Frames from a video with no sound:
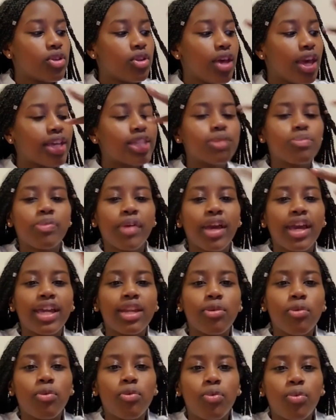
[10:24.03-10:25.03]

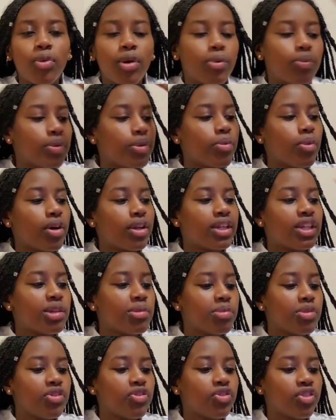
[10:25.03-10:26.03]
explain what we wanted to
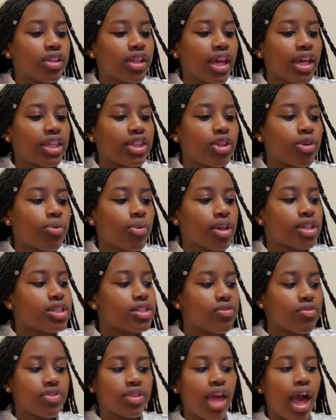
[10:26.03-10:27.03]
be for, like, the rest
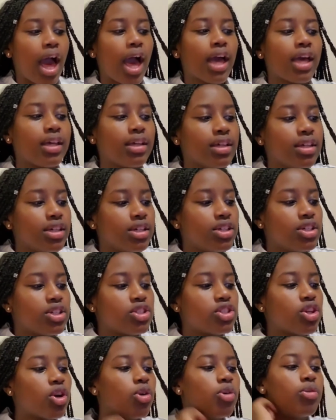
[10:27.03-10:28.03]
of that.
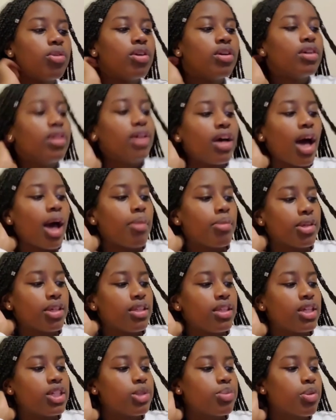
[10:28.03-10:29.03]
So, I
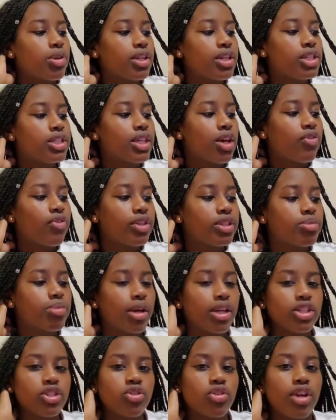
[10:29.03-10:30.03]
mean, it's pretty
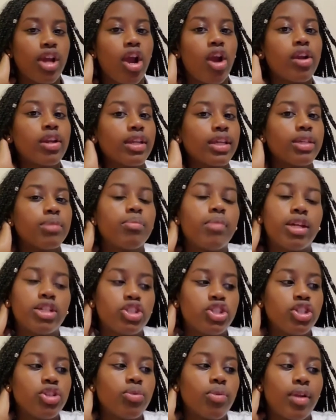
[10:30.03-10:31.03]
self-explanatory. I already
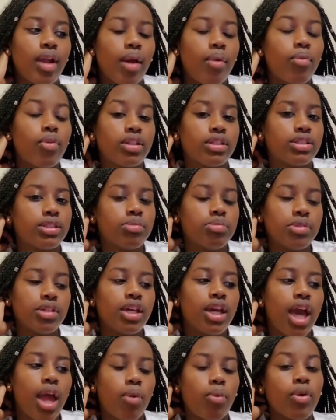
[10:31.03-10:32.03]
mentioned what I wanted to be
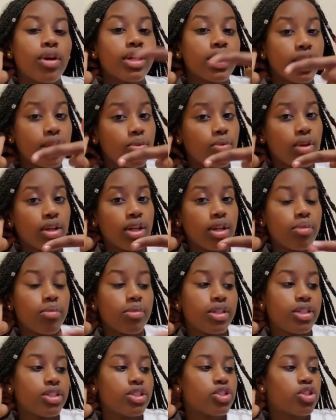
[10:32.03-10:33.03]
and what he wanted to
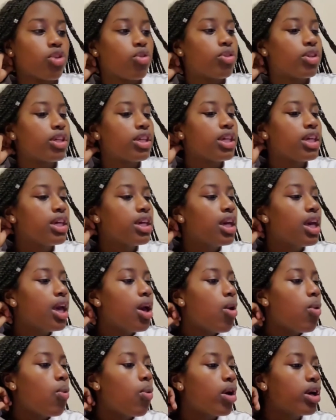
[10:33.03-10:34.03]
be. So, he
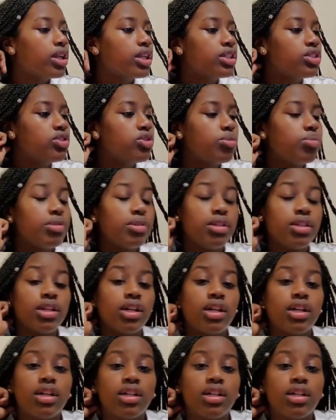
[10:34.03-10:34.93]
wanted to be,